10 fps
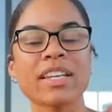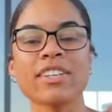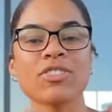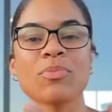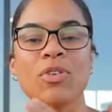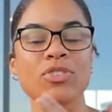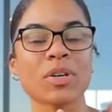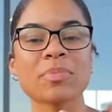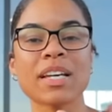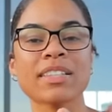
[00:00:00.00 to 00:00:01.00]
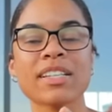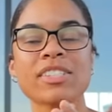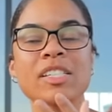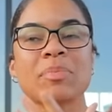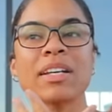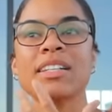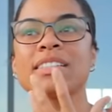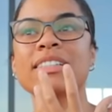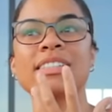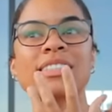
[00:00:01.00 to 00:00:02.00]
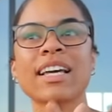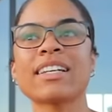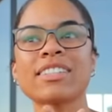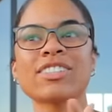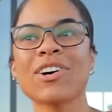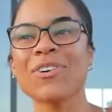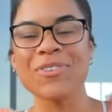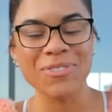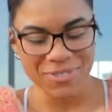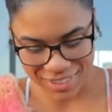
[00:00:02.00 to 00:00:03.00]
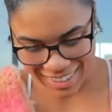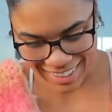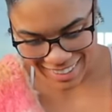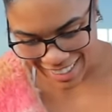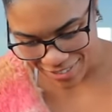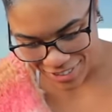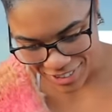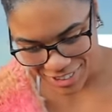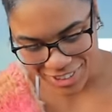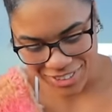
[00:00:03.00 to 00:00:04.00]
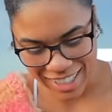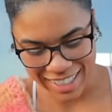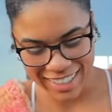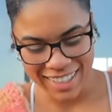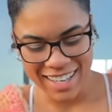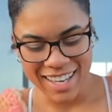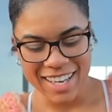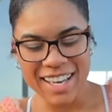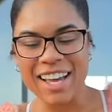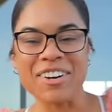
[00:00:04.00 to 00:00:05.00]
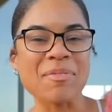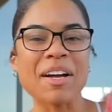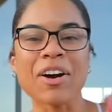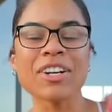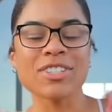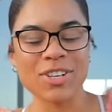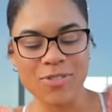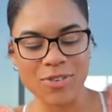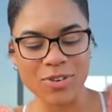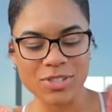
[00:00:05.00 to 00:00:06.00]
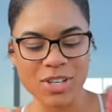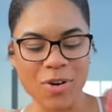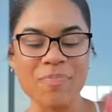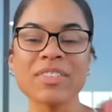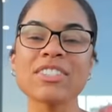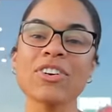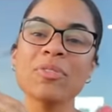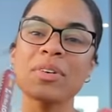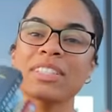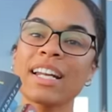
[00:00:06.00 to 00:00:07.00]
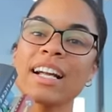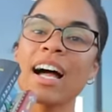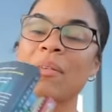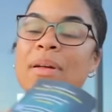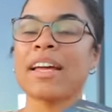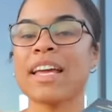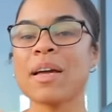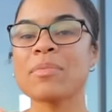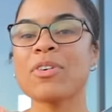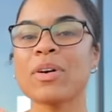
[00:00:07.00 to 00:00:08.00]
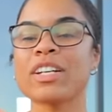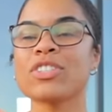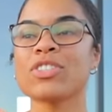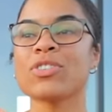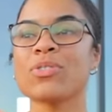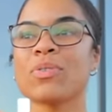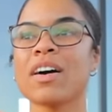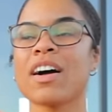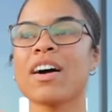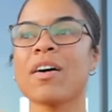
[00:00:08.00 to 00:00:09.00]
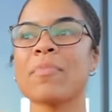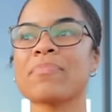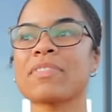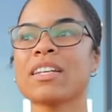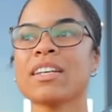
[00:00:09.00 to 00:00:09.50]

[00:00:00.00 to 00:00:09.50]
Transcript: need to do more trips like this just because it's like so filling and I feel so like I don't know my heart is so full so these are all the books that I got but I am going to um,